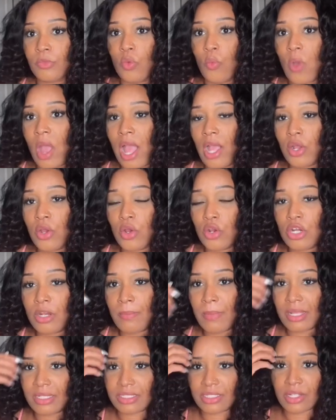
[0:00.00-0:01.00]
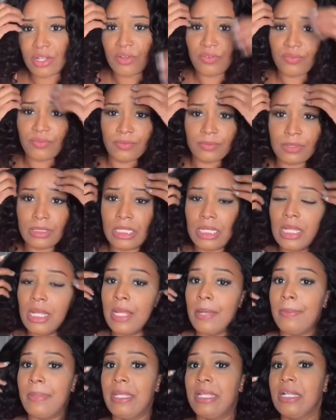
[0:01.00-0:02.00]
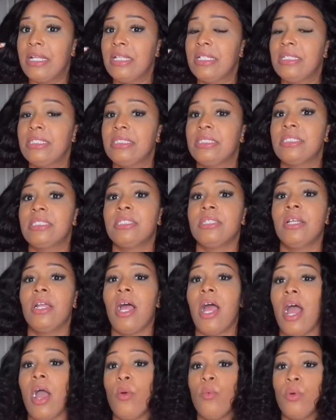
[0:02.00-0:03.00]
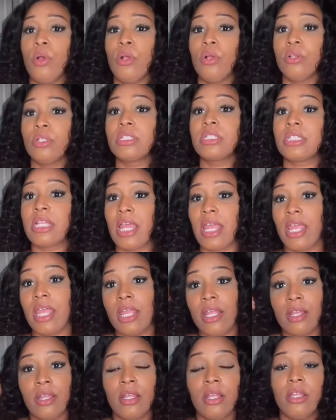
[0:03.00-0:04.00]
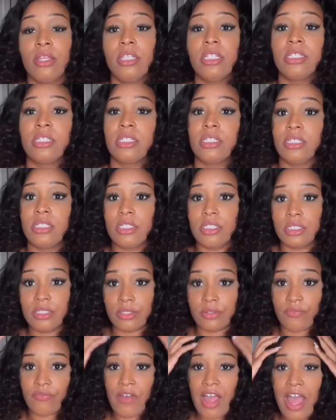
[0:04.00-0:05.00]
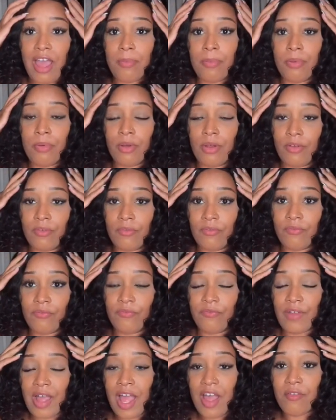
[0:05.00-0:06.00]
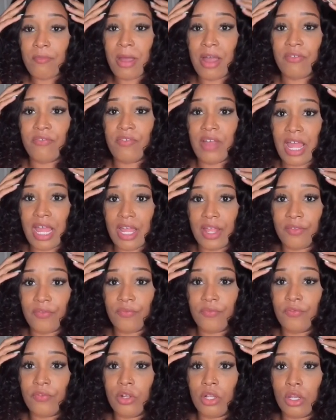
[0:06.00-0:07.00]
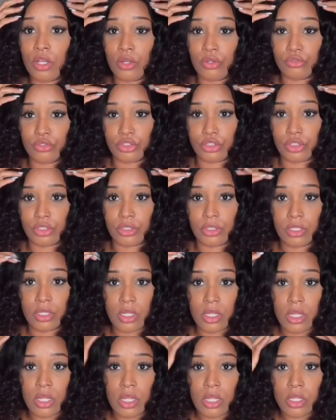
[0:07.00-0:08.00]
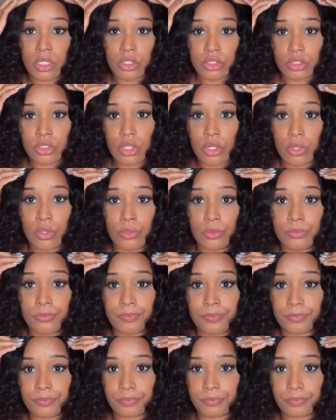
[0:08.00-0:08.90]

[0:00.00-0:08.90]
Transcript: wine curled it myself, because I will say this is the 5x5 closure, so